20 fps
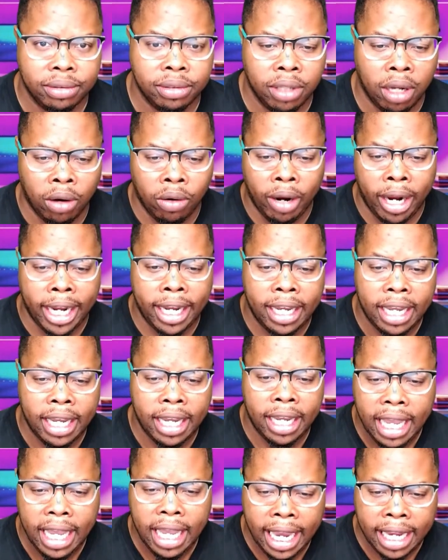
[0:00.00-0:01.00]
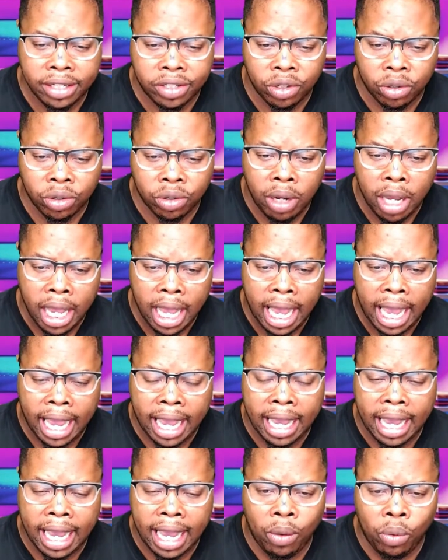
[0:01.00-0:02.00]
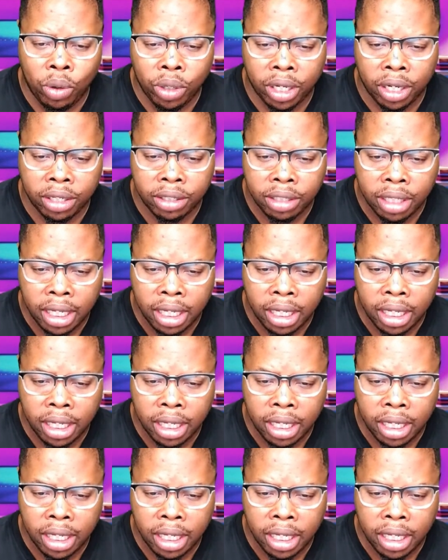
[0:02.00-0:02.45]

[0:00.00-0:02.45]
All right, and so I want to